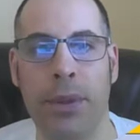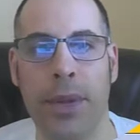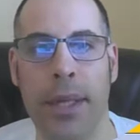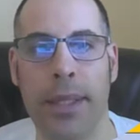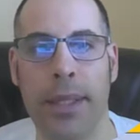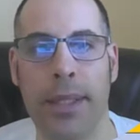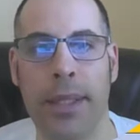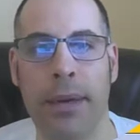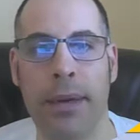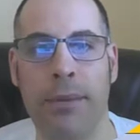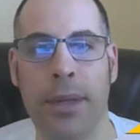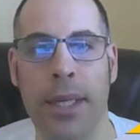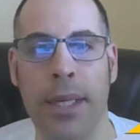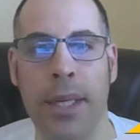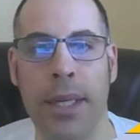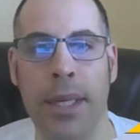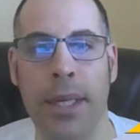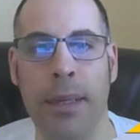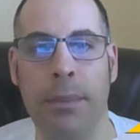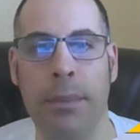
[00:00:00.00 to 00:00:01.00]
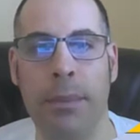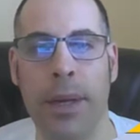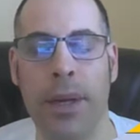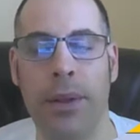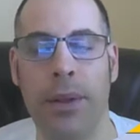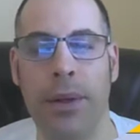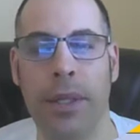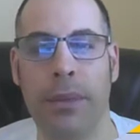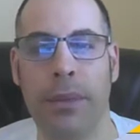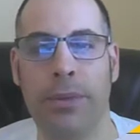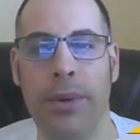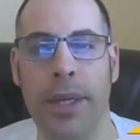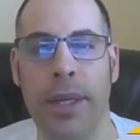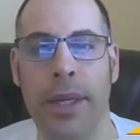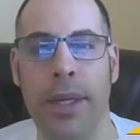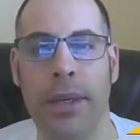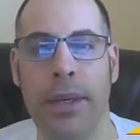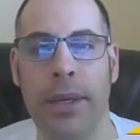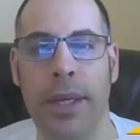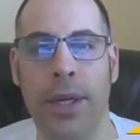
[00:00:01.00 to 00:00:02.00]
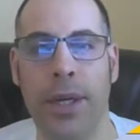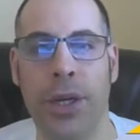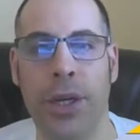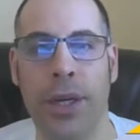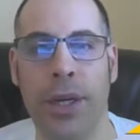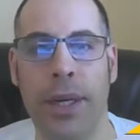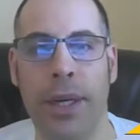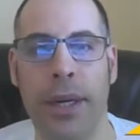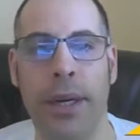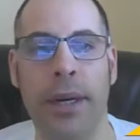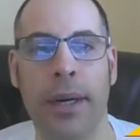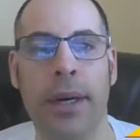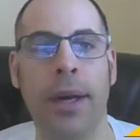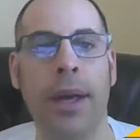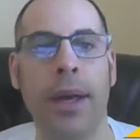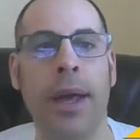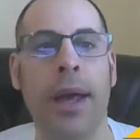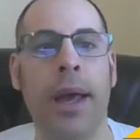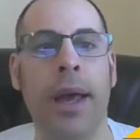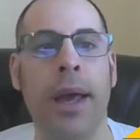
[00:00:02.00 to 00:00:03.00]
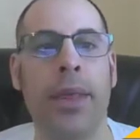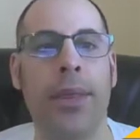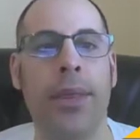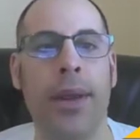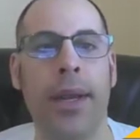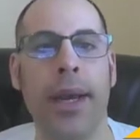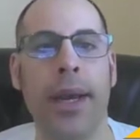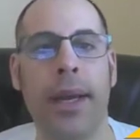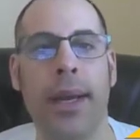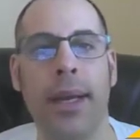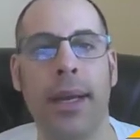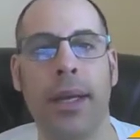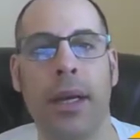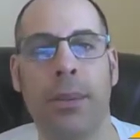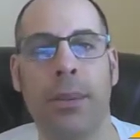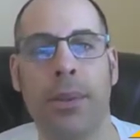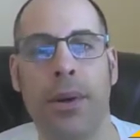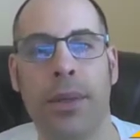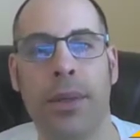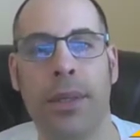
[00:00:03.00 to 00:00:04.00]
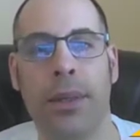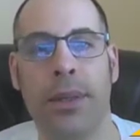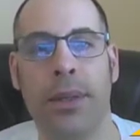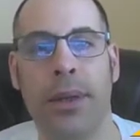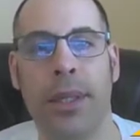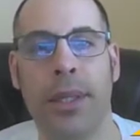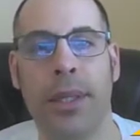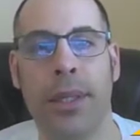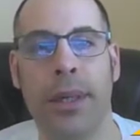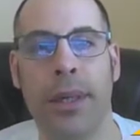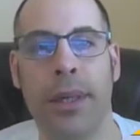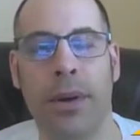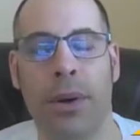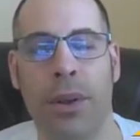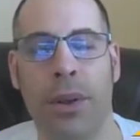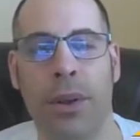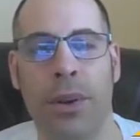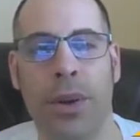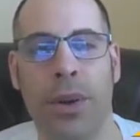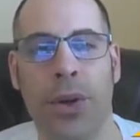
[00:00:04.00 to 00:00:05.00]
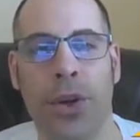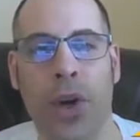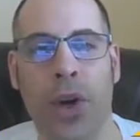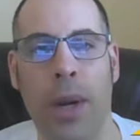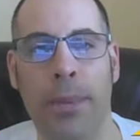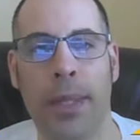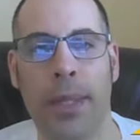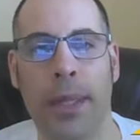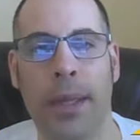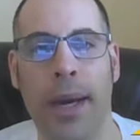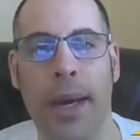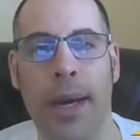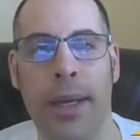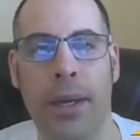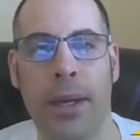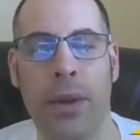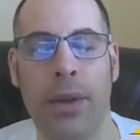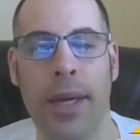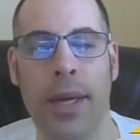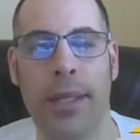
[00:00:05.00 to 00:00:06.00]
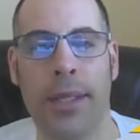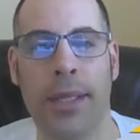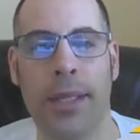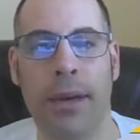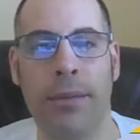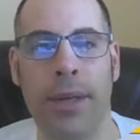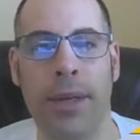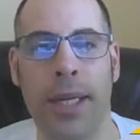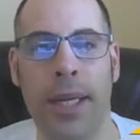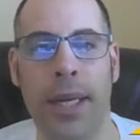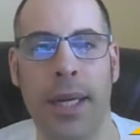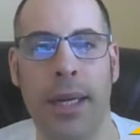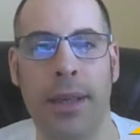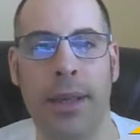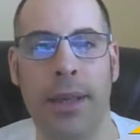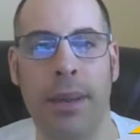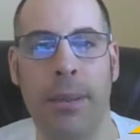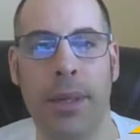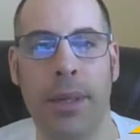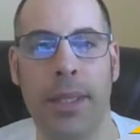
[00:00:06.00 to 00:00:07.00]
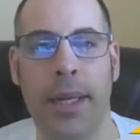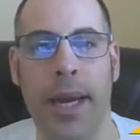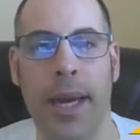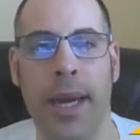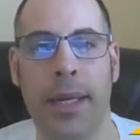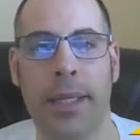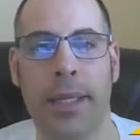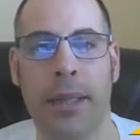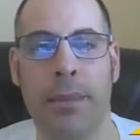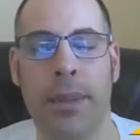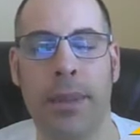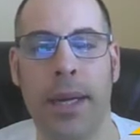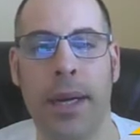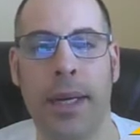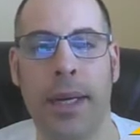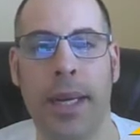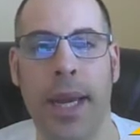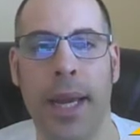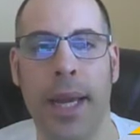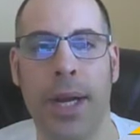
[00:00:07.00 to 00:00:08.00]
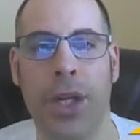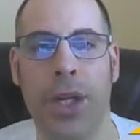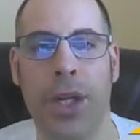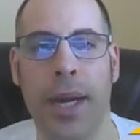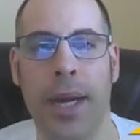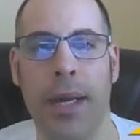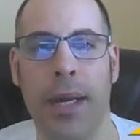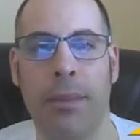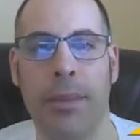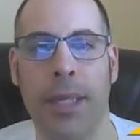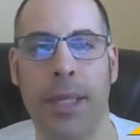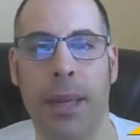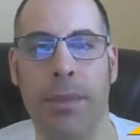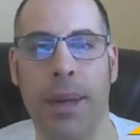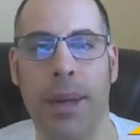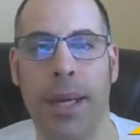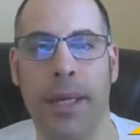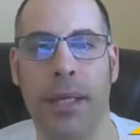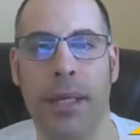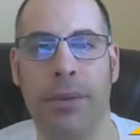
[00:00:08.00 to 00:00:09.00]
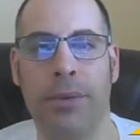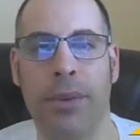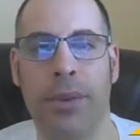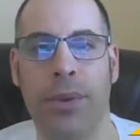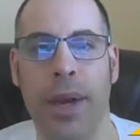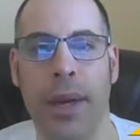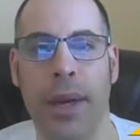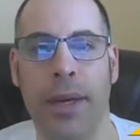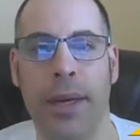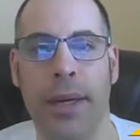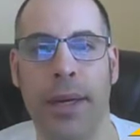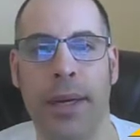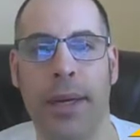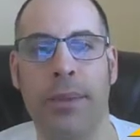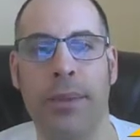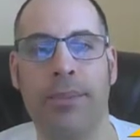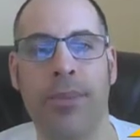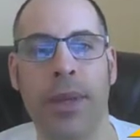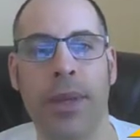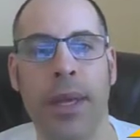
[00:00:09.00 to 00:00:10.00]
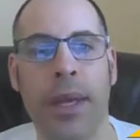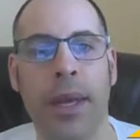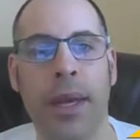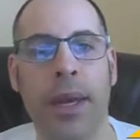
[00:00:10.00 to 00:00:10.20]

in two thousand seventeen, but it looks pretty good each year. The net income also looks good, although it drops a lot in two thousand seventeen. They must have had some non-cash items they passed through that year.